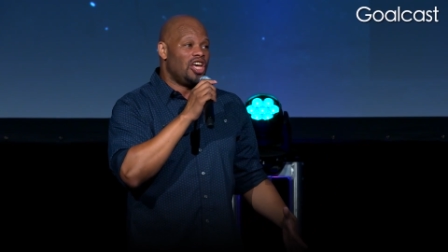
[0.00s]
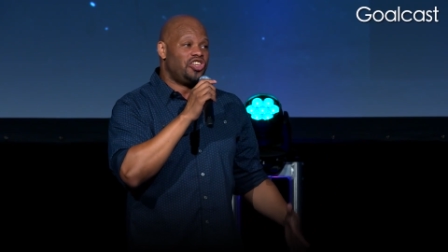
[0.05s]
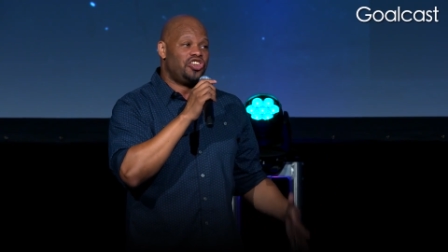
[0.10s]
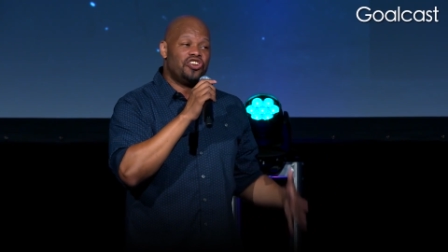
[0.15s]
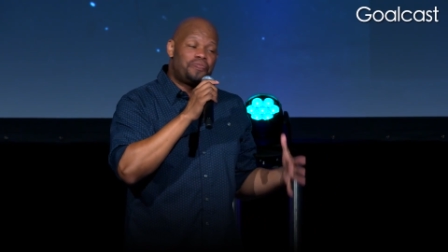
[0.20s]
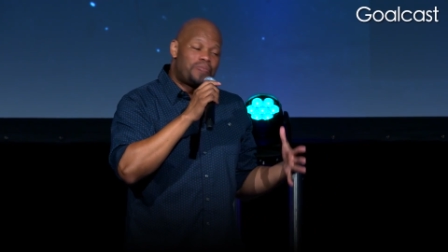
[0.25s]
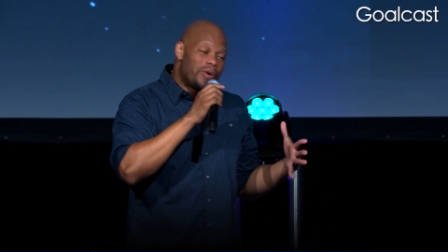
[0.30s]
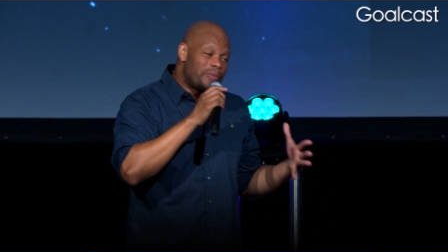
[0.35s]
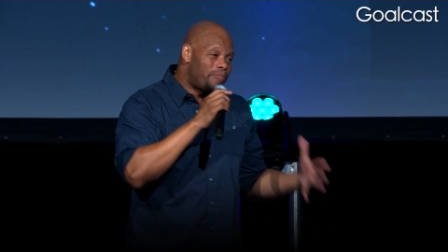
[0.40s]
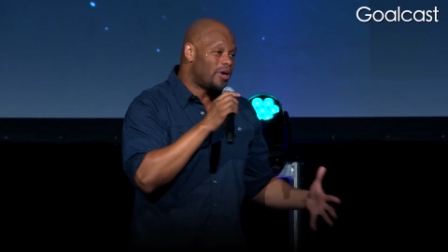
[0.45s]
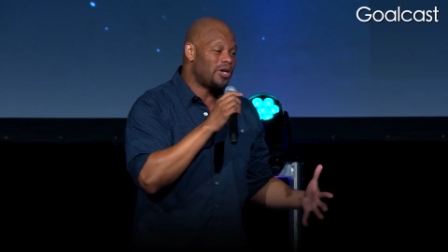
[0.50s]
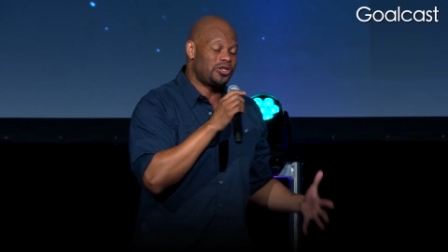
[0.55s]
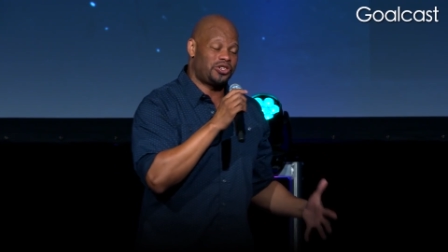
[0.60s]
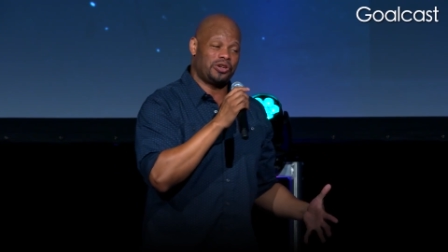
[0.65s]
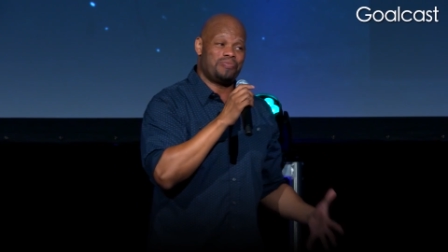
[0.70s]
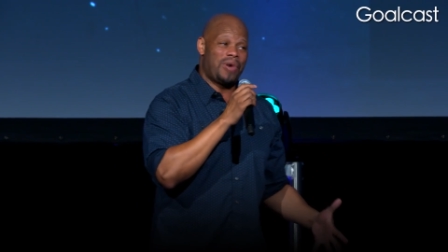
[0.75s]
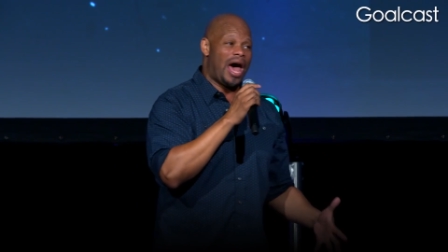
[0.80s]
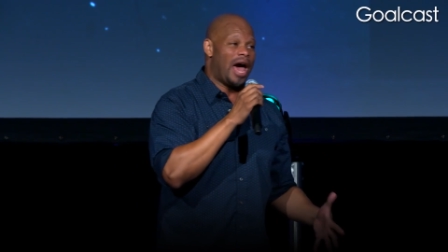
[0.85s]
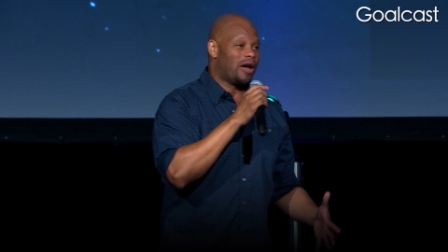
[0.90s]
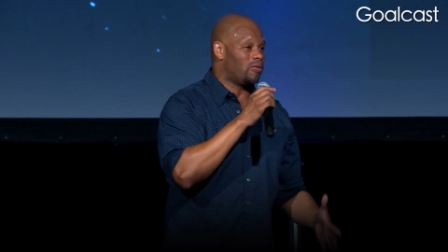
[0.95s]
you've been
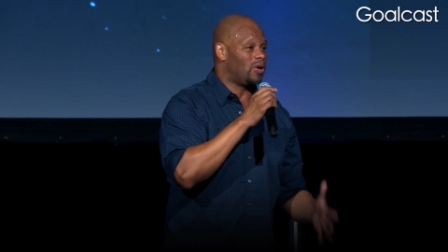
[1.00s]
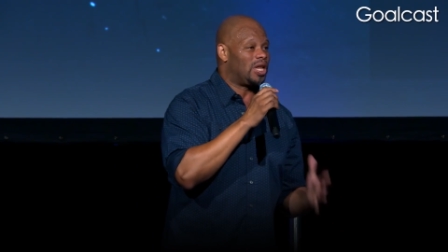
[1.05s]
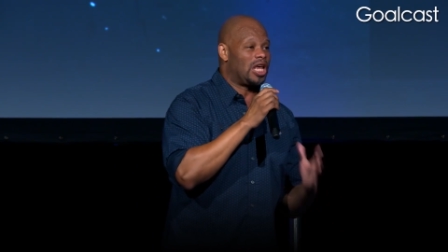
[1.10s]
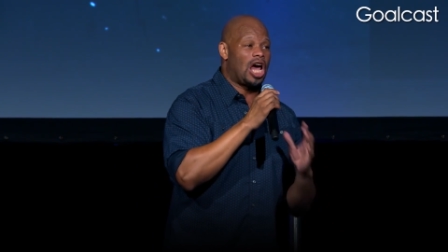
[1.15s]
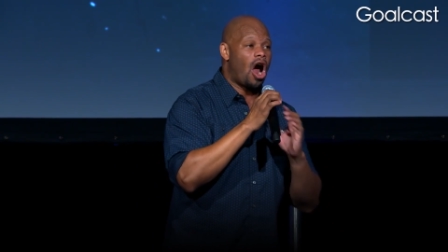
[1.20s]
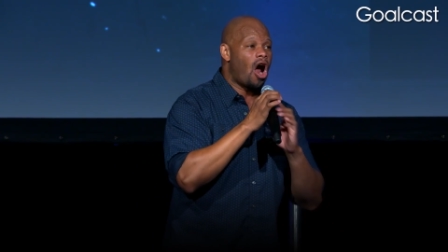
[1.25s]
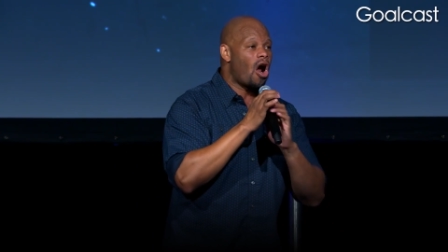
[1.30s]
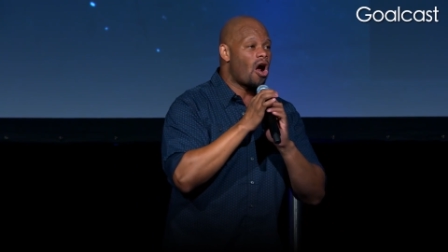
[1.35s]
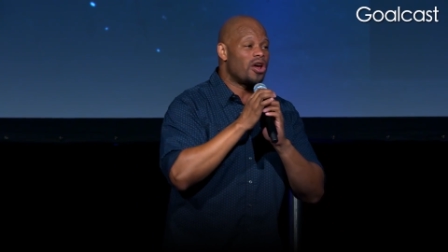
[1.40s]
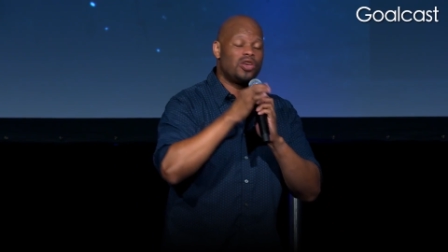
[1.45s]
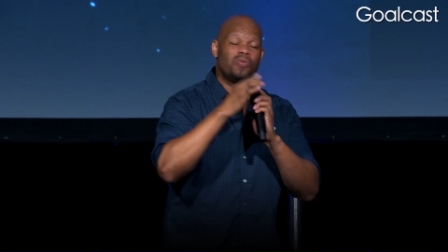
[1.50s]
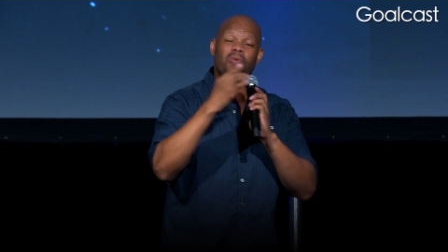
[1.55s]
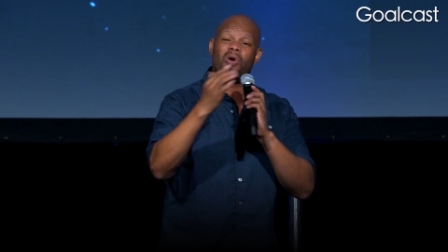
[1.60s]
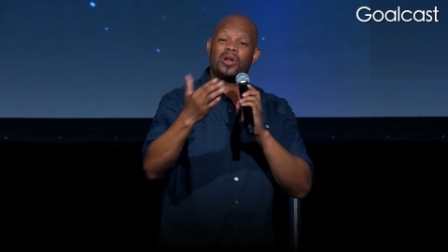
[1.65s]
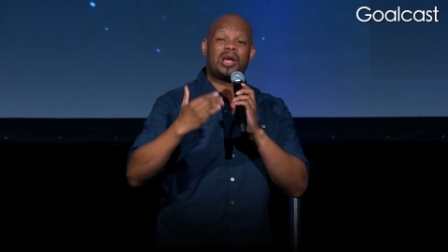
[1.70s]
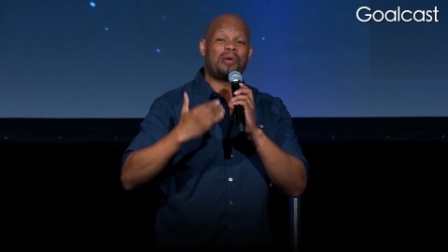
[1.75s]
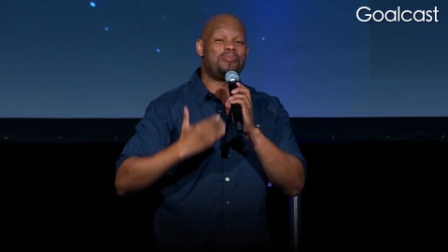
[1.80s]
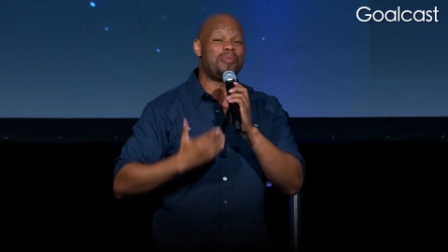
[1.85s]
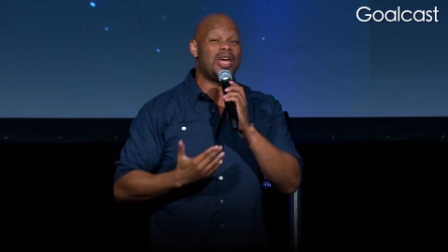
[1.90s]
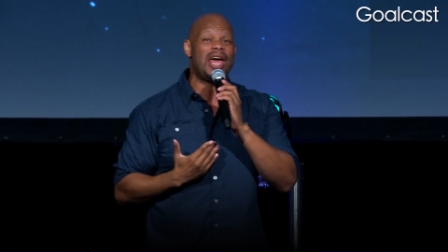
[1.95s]
pushing back really hard. You won't
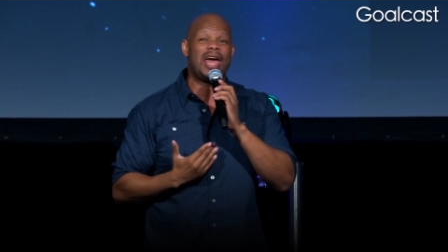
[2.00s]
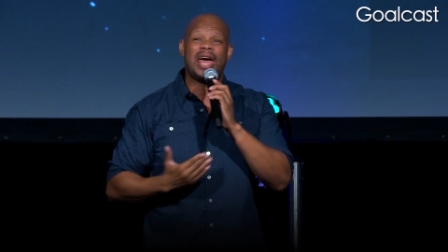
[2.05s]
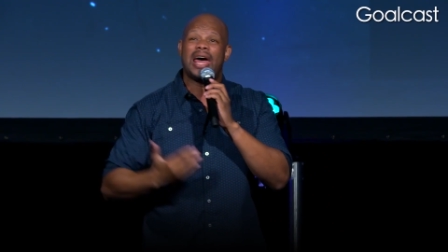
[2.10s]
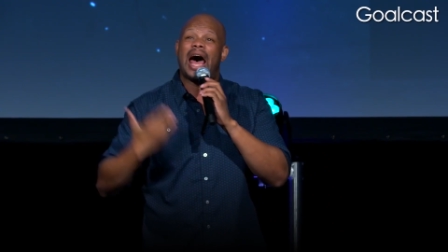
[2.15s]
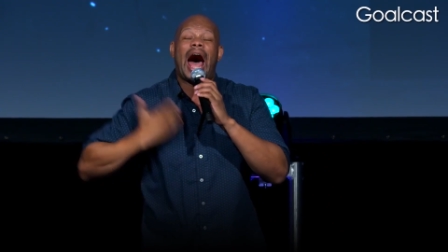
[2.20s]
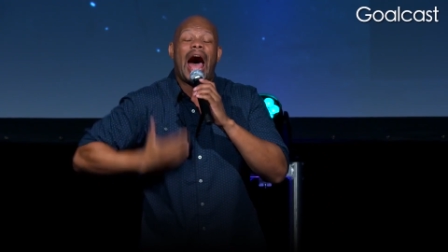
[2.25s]
let me in.